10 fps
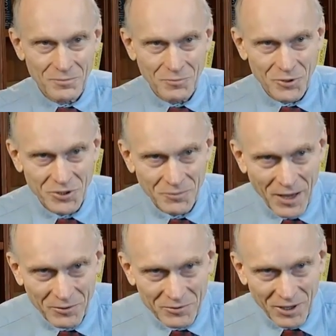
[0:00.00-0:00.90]
pushing
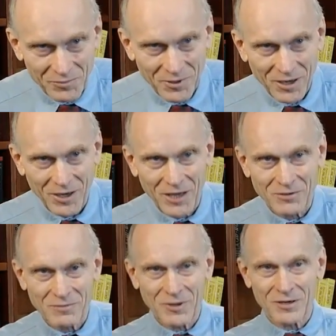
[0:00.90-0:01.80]
pancreas transplant on
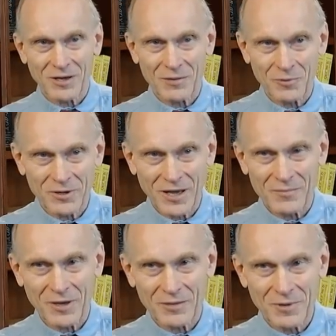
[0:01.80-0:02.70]
non-uremic type 1
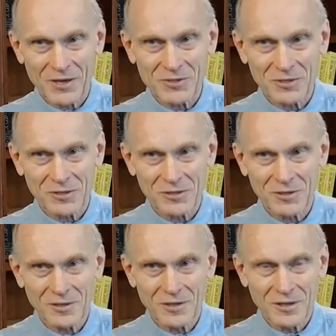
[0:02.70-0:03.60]
diabetic patients,
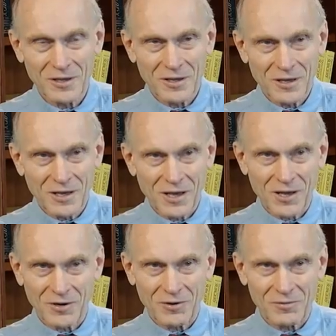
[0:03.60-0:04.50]

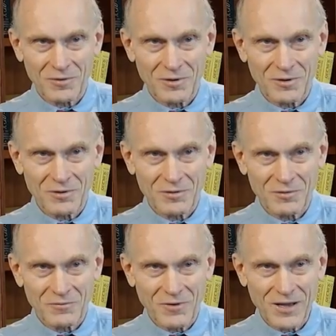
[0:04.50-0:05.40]
and our
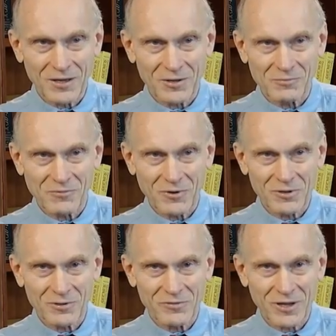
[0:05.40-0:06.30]
findings on
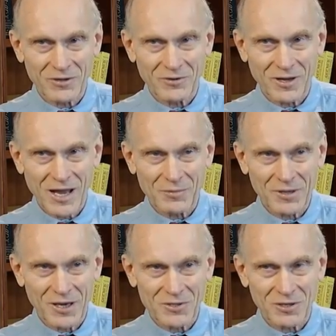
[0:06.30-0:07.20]
reversal of secondary
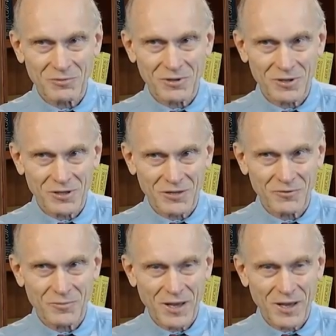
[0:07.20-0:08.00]
complications with successful